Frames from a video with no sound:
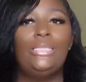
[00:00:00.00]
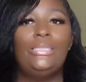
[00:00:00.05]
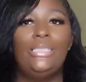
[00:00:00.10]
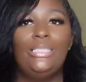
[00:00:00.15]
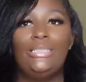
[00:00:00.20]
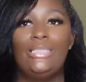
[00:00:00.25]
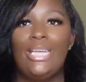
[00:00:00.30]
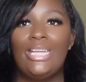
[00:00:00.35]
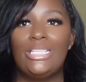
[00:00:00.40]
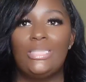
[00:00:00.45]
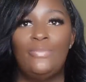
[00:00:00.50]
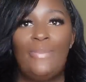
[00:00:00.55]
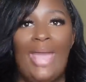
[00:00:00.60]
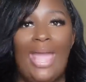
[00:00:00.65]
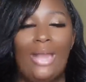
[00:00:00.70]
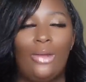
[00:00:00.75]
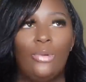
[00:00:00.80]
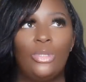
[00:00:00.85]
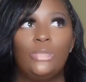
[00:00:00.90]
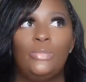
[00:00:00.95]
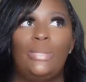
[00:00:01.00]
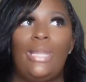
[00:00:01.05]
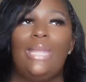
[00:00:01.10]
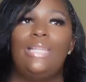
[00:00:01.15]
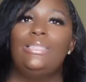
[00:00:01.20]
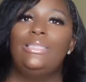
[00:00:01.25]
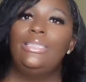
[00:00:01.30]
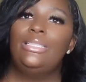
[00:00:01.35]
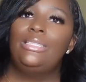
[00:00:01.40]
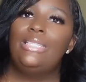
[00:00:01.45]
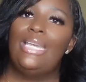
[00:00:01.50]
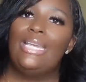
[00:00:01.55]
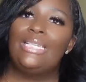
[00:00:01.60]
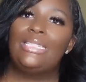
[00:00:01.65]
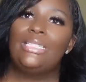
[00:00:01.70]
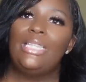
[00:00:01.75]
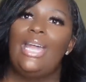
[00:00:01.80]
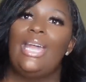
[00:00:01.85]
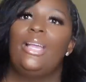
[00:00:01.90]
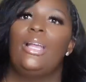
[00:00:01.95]
of did things backwards, but I did
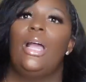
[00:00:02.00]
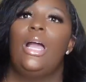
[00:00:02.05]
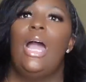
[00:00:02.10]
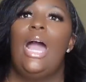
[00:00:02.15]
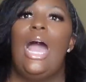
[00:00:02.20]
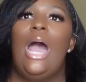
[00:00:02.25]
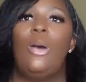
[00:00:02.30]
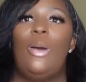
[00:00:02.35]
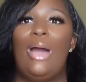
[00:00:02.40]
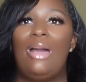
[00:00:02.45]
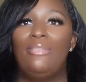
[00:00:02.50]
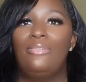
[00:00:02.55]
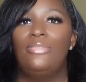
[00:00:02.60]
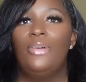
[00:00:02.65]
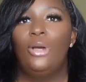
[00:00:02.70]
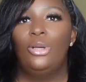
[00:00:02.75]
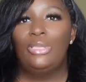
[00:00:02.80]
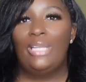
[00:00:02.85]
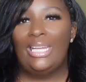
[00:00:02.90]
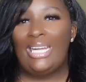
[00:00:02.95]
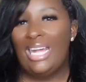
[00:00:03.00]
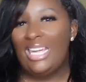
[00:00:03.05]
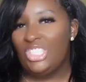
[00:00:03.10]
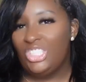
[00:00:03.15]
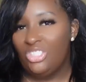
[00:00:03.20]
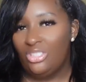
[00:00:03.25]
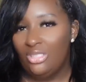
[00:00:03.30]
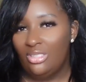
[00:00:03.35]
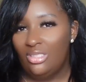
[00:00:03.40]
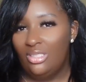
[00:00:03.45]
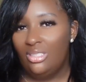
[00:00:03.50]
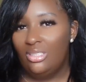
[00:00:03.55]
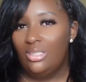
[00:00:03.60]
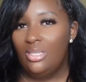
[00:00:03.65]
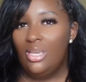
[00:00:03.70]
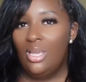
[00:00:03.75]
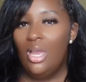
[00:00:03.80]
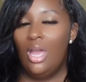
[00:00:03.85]
things like how I felt like I should.